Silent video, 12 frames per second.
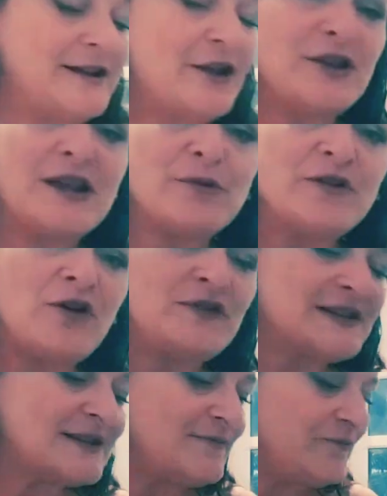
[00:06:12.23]
Now you can get rid of all
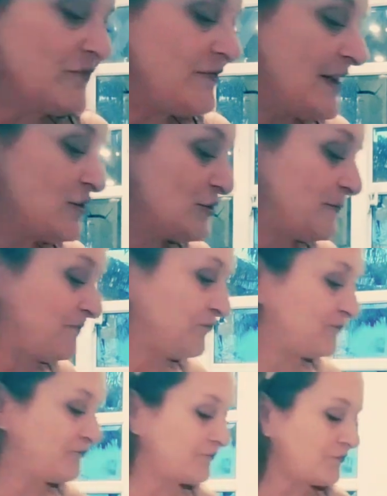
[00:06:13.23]
this veg.
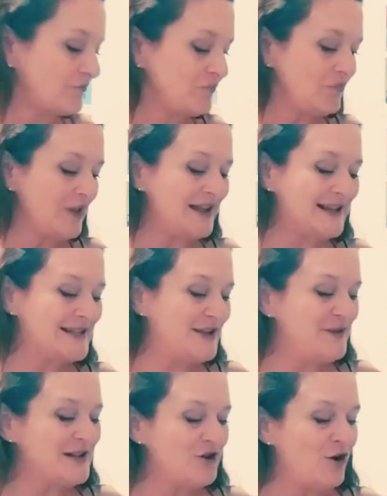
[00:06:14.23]
It's
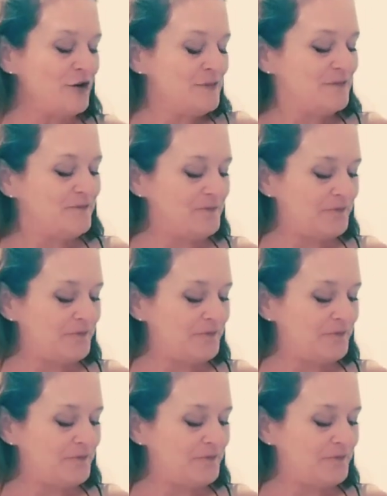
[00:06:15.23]
giving its all.